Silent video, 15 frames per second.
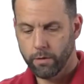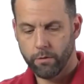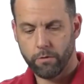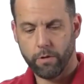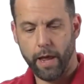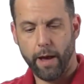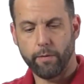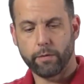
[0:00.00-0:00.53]

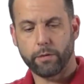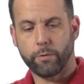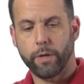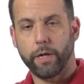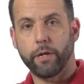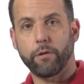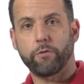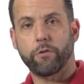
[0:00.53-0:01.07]
So now it's
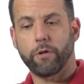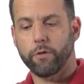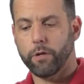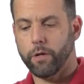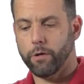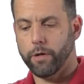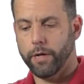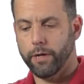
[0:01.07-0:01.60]
reading 0
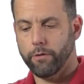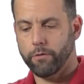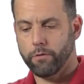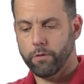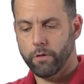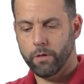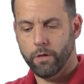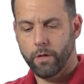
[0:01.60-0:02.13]

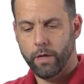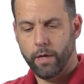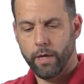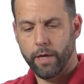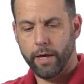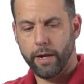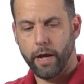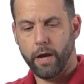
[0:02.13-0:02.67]
degrees,
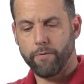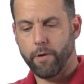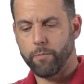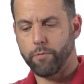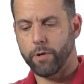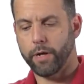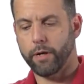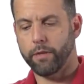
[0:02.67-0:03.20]
and now if I
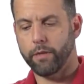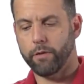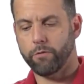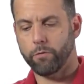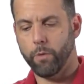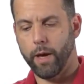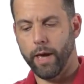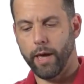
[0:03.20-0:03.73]
bring it
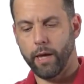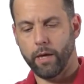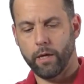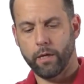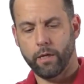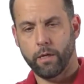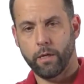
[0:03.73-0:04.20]
this way,